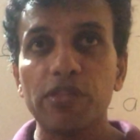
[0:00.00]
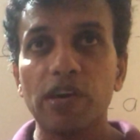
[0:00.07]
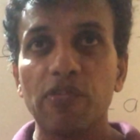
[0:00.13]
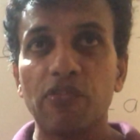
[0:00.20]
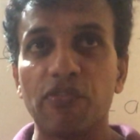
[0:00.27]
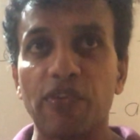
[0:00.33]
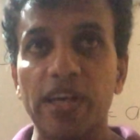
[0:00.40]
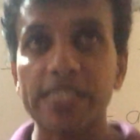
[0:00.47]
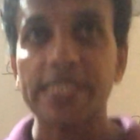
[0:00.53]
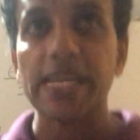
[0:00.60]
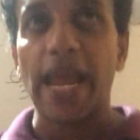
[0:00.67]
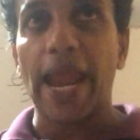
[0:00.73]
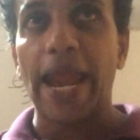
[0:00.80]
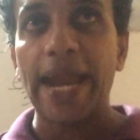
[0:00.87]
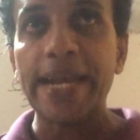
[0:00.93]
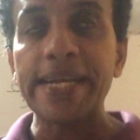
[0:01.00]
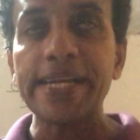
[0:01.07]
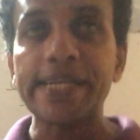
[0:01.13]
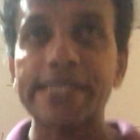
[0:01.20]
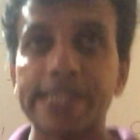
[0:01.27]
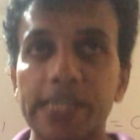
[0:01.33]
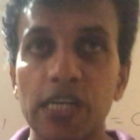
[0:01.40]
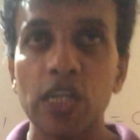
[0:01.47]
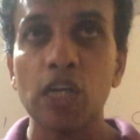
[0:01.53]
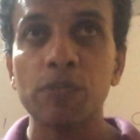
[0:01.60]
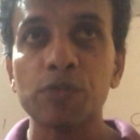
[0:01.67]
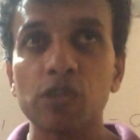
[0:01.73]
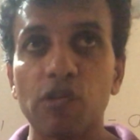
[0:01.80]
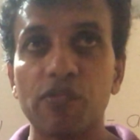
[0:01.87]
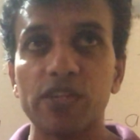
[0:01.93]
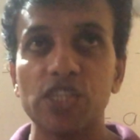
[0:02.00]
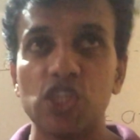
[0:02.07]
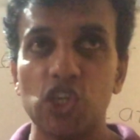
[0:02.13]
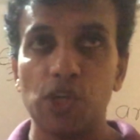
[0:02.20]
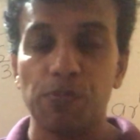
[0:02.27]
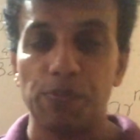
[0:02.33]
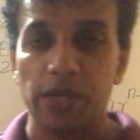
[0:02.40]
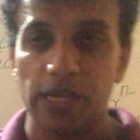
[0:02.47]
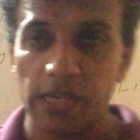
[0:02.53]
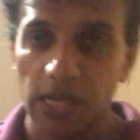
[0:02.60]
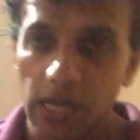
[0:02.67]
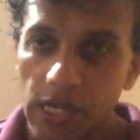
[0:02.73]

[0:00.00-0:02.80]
the first n terms of a GP.